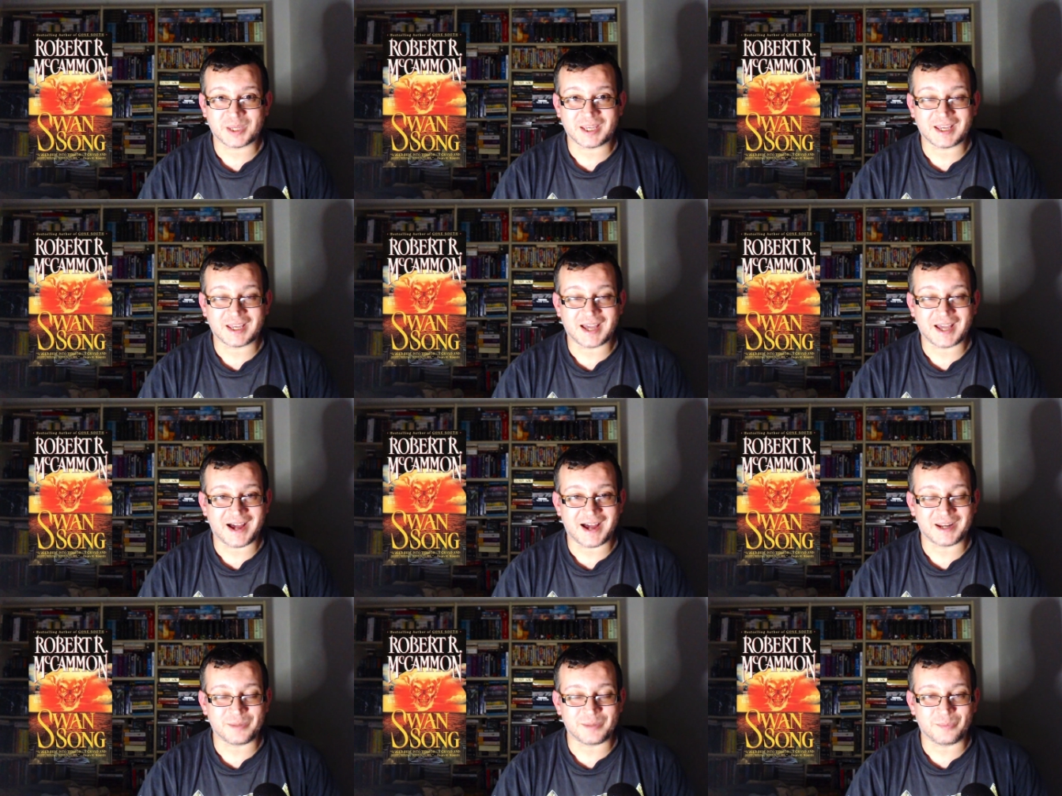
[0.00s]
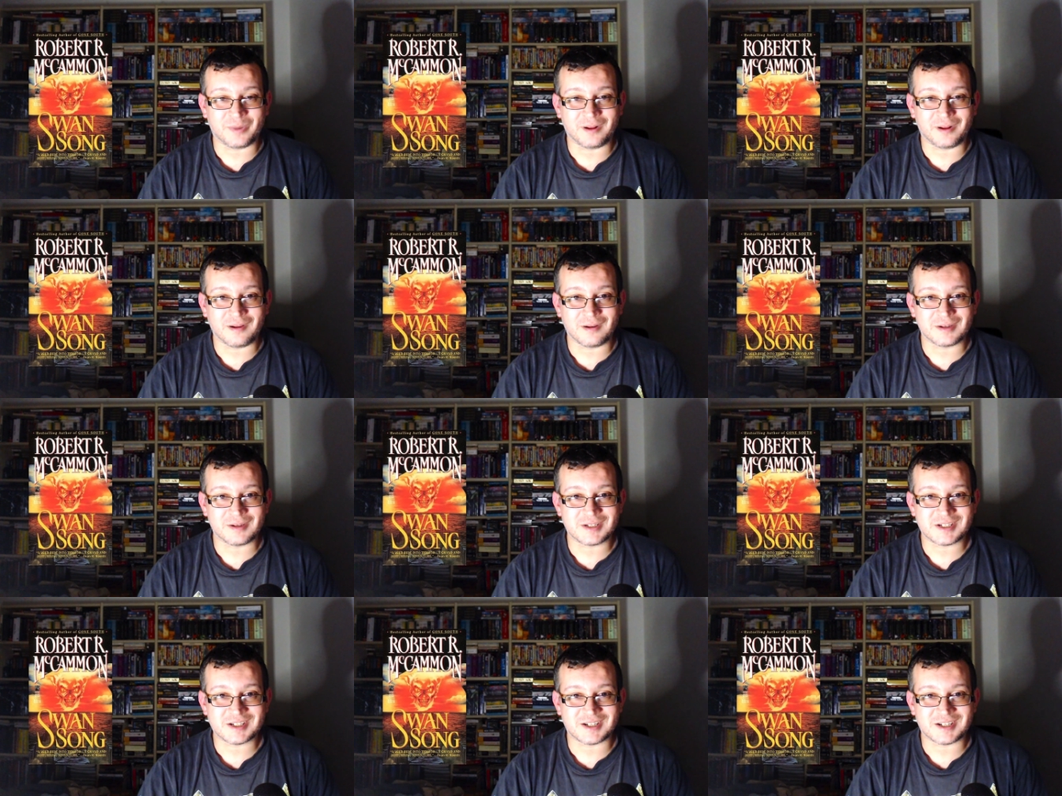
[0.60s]

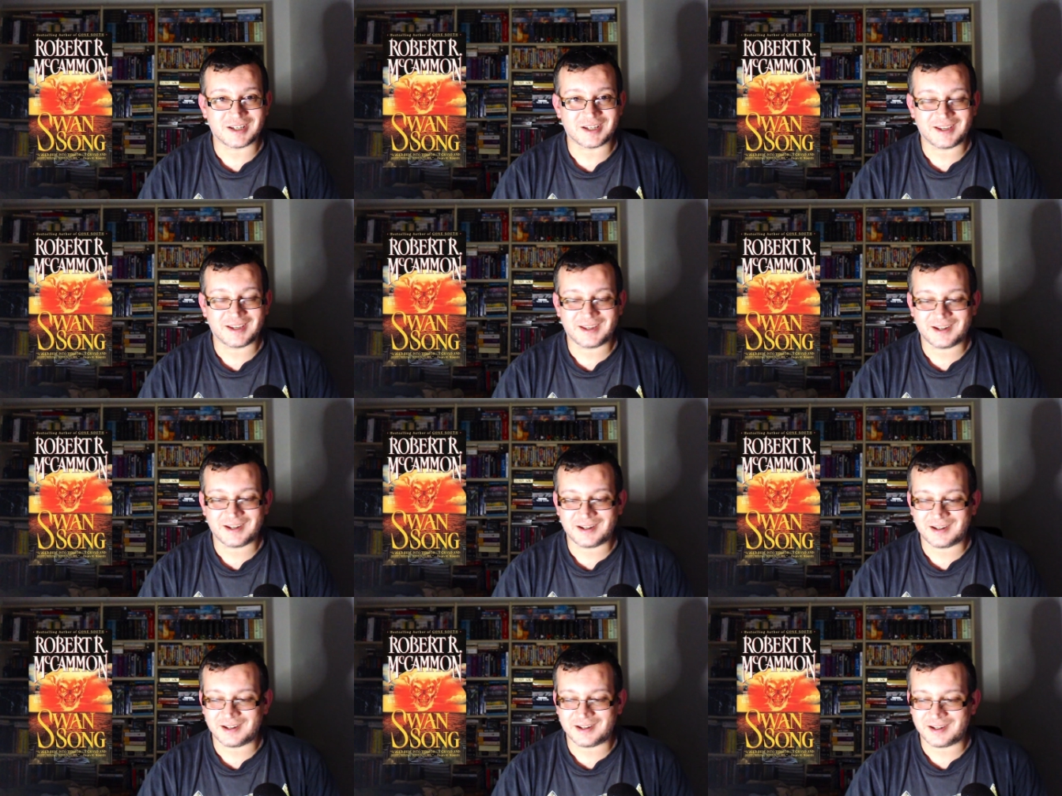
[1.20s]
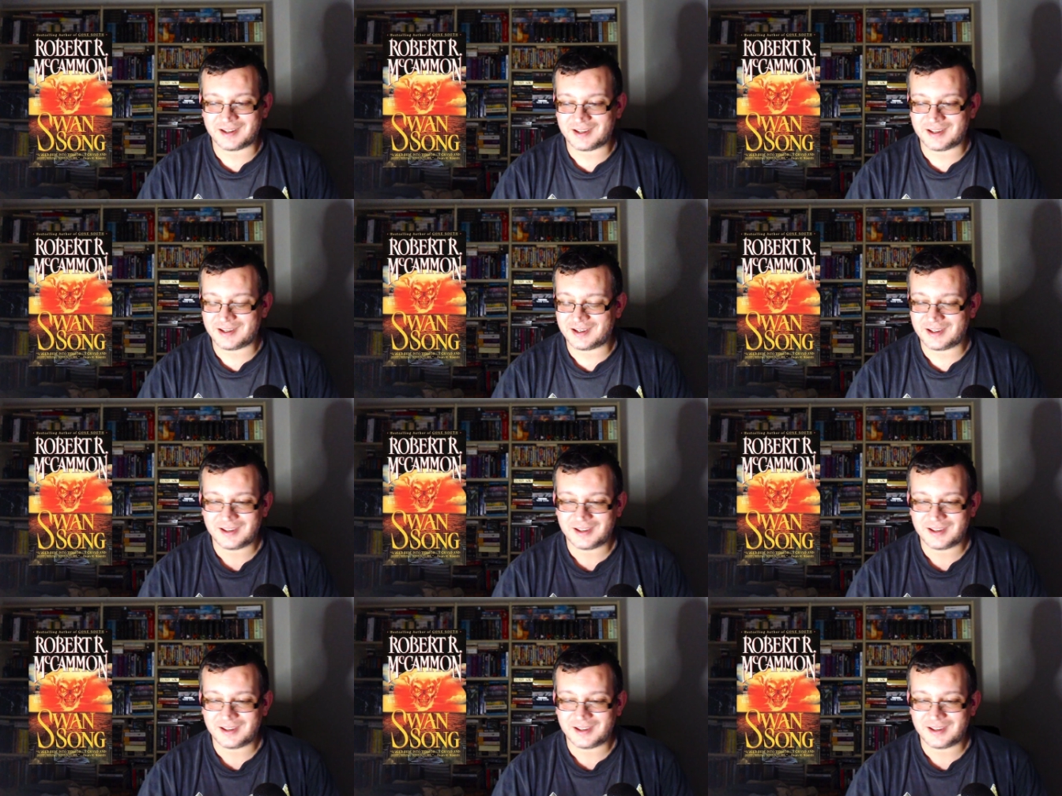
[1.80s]
cannibals, and uh,